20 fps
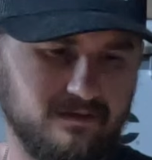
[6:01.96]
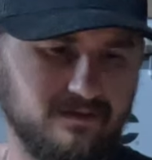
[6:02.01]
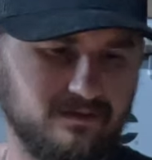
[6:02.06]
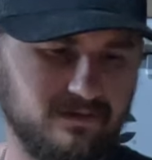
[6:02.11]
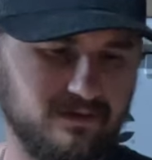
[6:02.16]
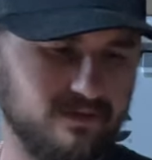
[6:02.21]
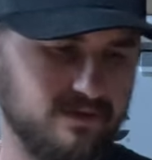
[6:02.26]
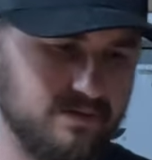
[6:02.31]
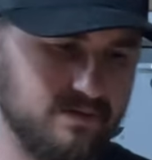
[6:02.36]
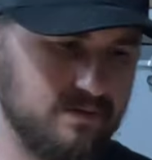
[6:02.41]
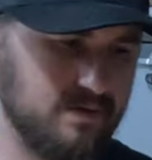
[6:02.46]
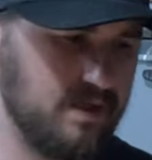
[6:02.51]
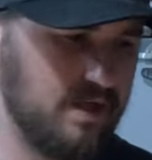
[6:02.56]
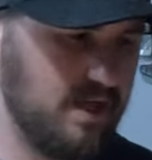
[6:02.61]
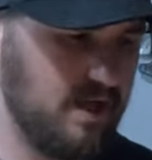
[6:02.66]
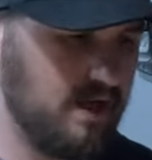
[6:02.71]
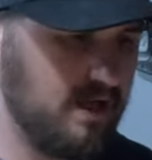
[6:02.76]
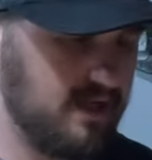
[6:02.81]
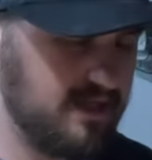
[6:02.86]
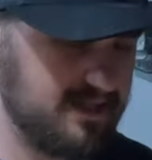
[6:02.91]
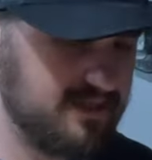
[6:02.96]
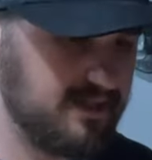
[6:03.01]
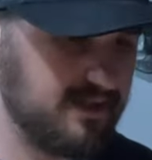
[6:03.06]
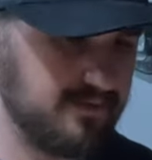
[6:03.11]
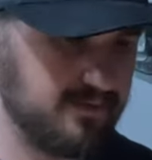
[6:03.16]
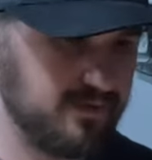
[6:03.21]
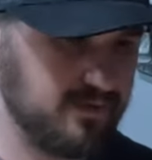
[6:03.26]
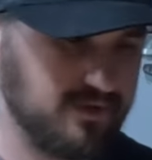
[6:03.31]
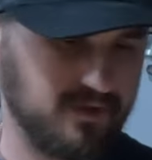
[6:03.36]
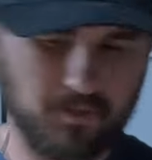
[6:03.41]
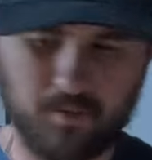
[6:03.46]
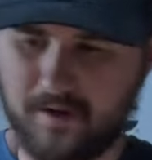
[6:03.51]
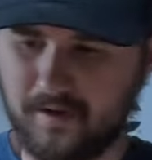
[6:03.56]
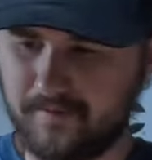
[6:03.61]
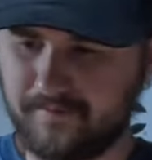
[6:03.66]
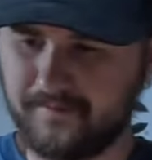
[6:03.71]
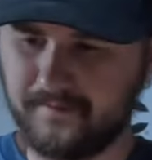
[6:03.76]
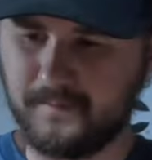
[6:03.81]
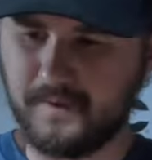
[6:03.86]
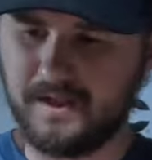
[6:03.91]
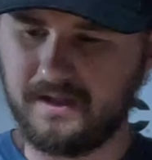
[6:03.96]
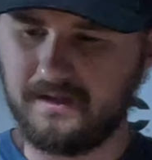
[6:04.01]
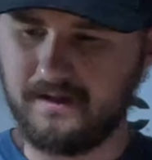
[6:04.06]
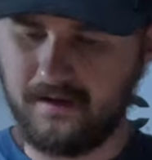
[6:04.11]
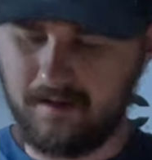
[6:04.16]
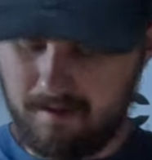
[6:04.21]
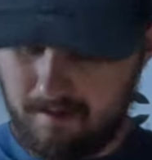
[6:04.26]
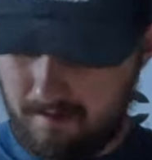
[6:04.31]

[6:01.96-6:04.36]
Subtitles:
glue has done really well for me.